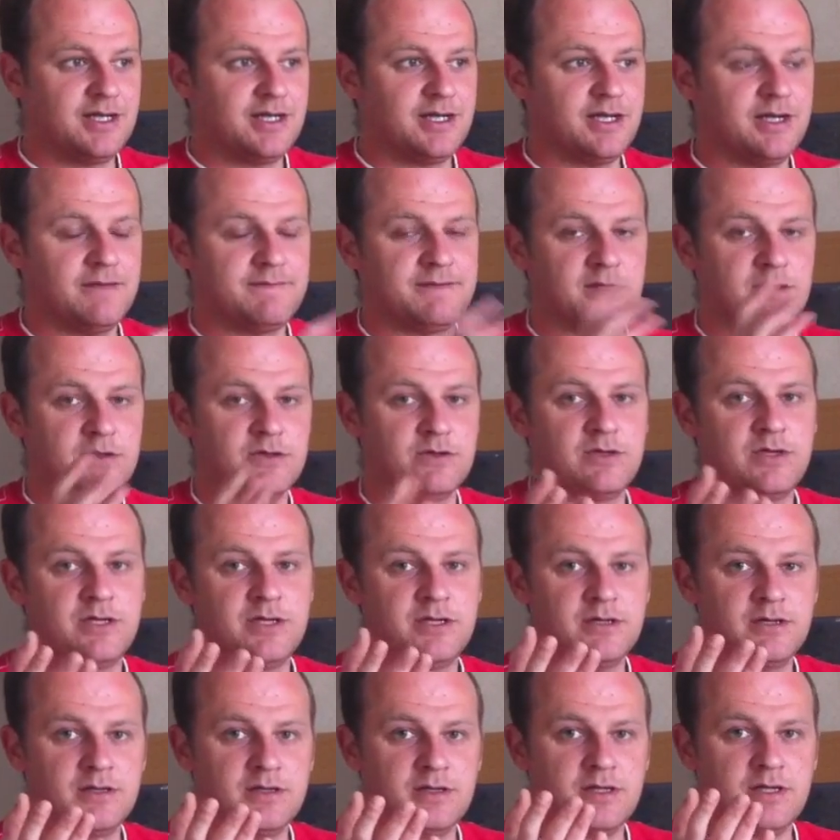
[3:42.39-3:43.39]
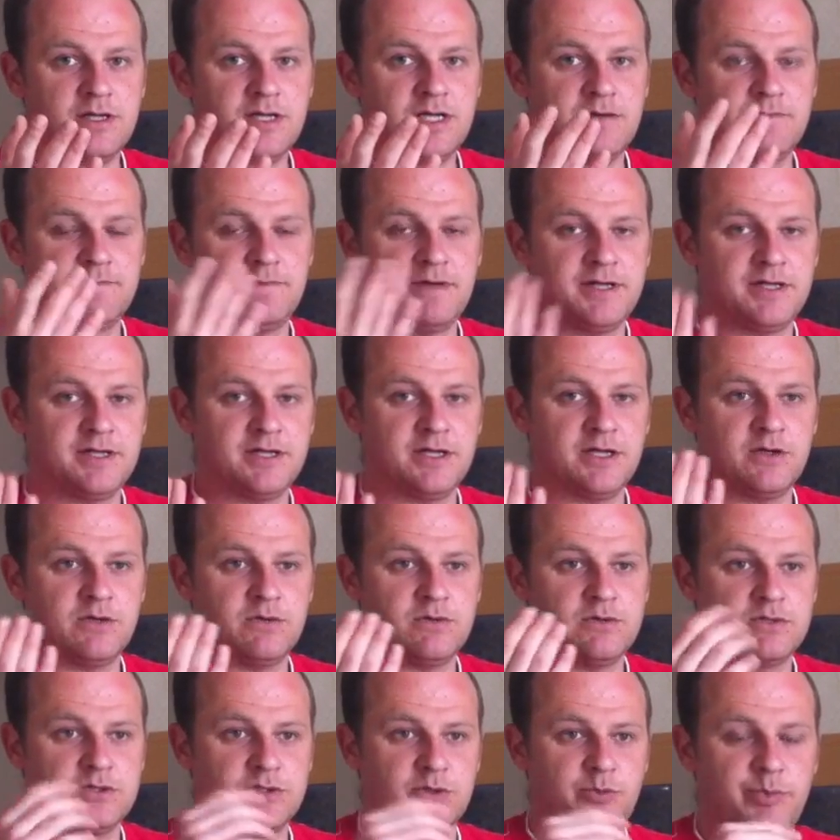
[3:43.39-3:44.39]
If you look at
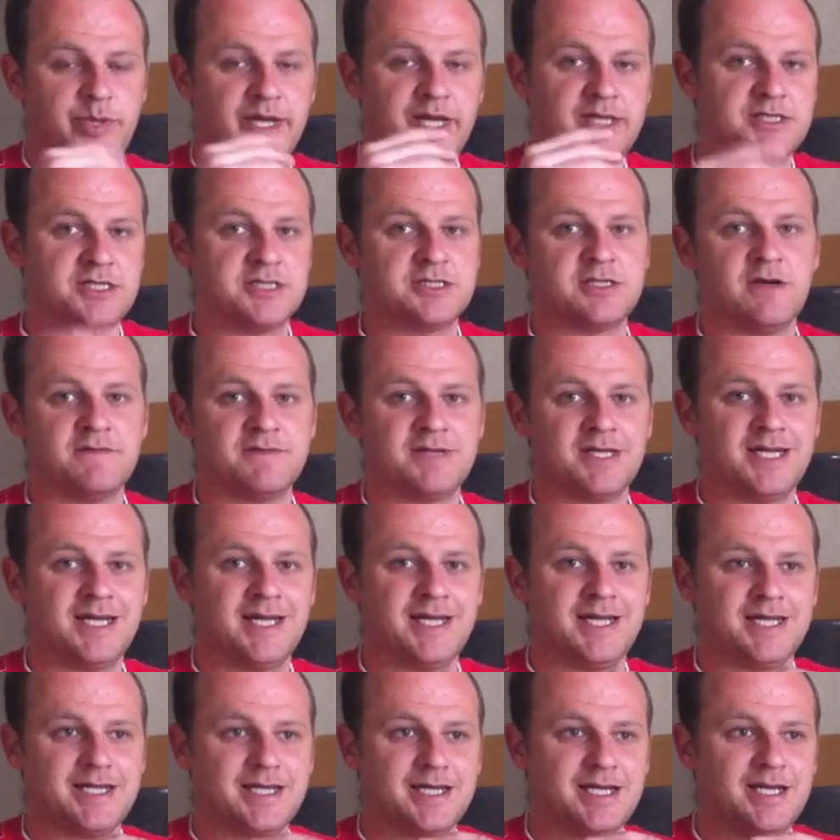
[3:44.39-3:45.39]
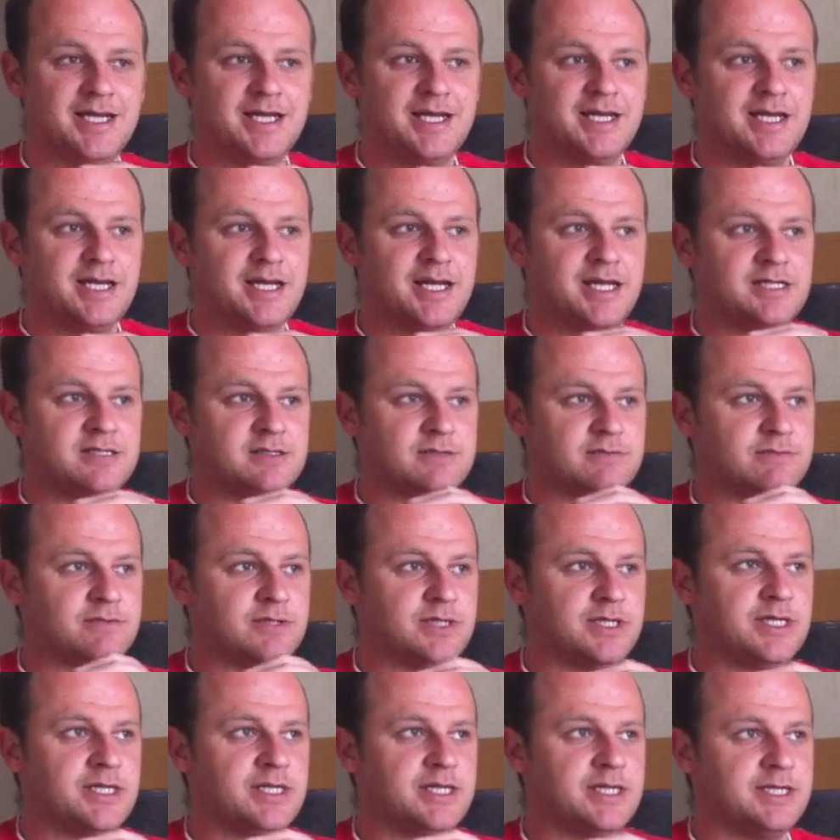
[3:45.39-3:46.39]
videos or pictures of the lake, it's a
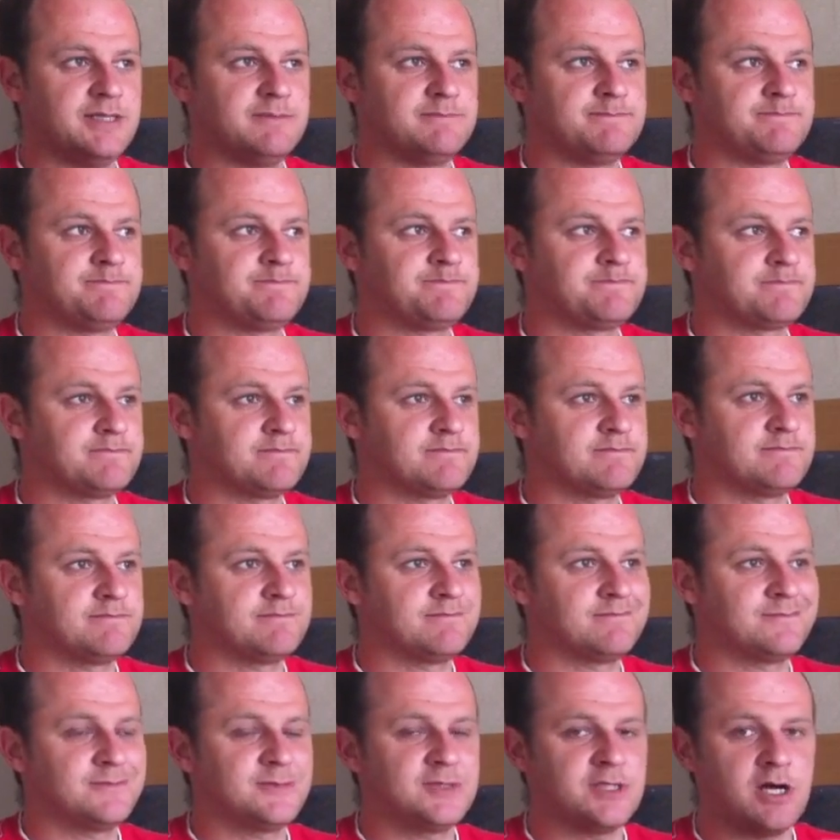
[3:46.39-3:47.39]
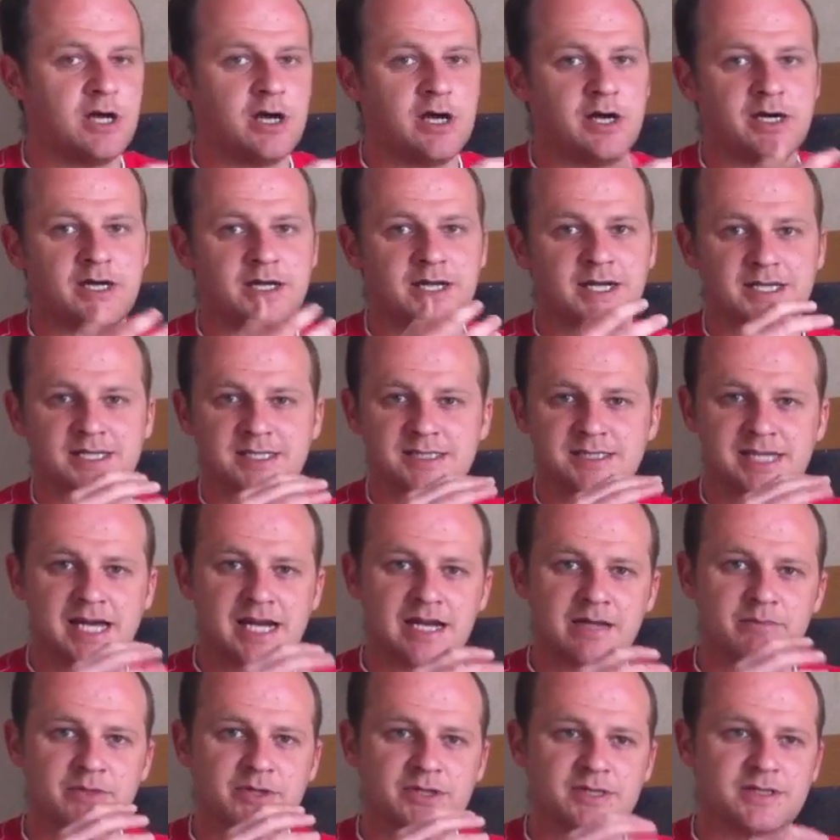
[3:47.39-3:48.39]
really dark, like
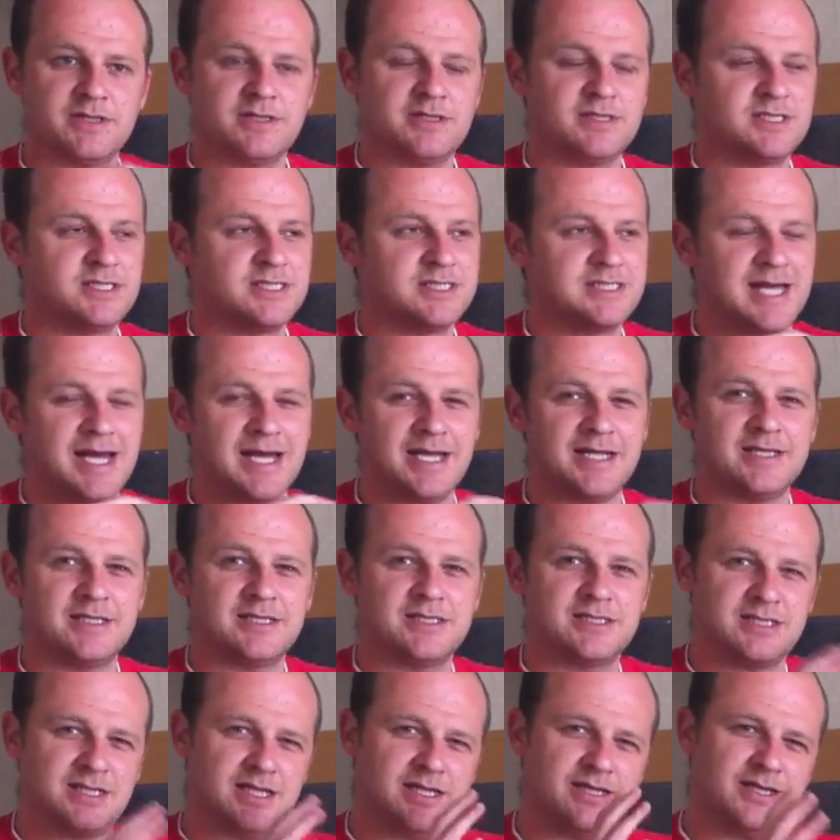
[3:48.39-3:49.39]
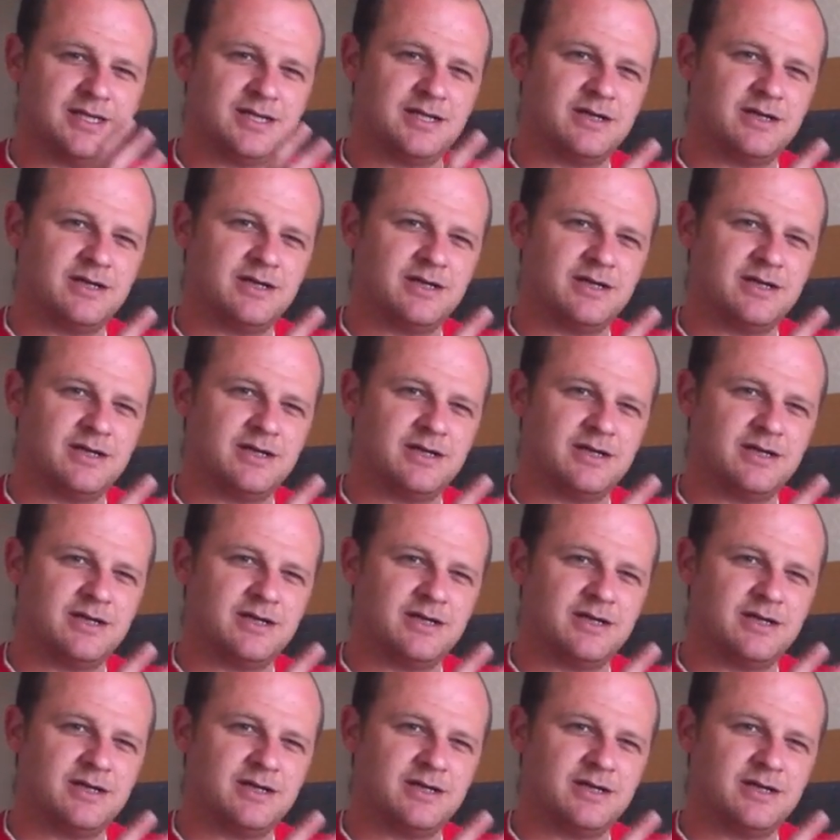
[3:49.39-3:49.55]
sediment sands.